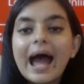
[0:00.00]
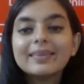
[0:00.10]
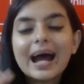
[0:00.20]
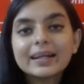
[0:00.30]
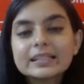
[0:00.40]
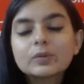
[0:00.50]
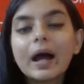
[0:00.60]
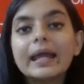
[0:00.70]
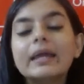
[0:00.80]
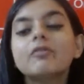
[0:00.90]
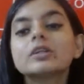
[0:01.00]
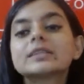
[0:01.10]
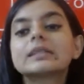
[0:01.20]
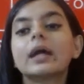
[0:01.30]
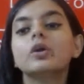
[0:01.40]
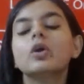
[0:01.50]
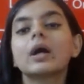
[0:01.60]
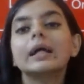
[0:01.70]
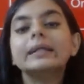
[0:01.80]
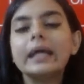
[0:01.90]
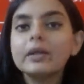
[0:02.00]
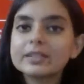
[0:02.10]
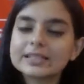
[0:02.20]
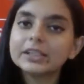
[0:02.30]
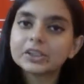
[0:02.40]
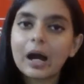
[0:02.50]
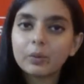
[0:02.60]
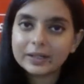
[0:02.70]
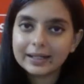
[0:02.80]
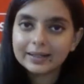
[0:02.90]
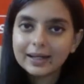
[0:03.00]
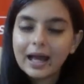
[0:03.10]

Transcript: And that is why he was, continuously shouting